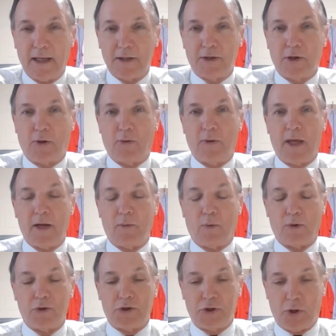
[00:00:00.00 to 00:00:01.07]
And so they
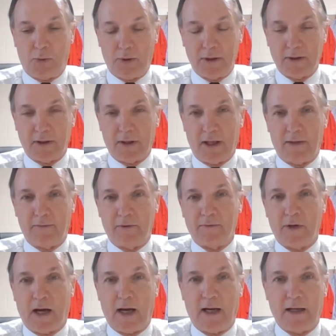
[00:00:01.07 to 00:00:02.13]
were showing the love
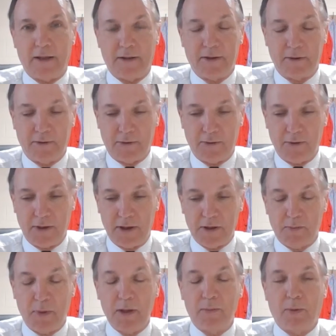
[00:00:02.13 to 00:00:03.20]
of God to
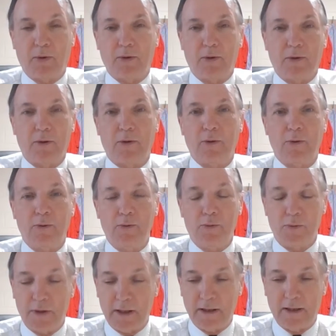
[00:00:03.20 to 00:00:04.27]
these people
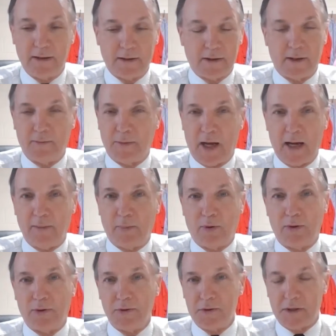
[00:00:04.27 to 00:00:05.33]
who needed some
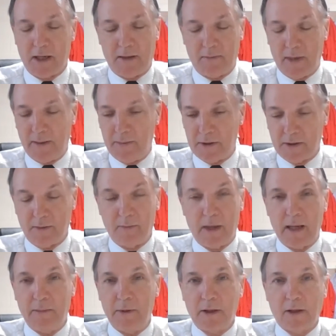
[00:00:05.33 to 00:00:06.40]
diapers and maybe some
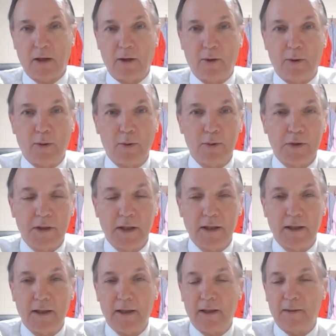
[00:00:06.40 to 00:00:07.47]
baby clothes,
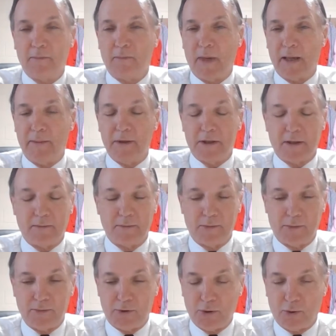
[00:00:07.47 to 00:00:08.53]
maybe
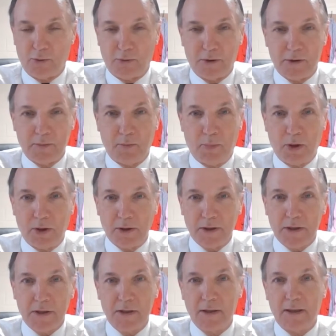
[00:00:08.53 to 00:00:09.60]
some children's
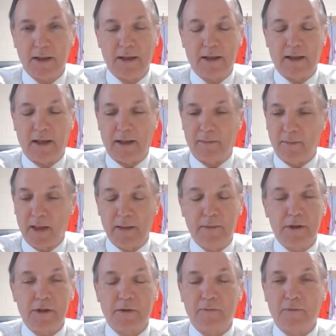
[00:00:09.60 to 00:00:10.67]
books, and
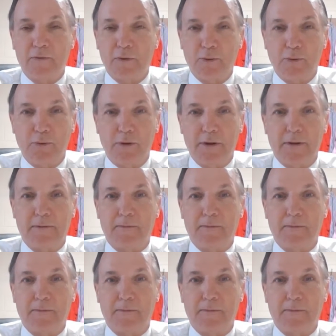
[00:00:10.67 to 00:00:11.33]
maybe some food.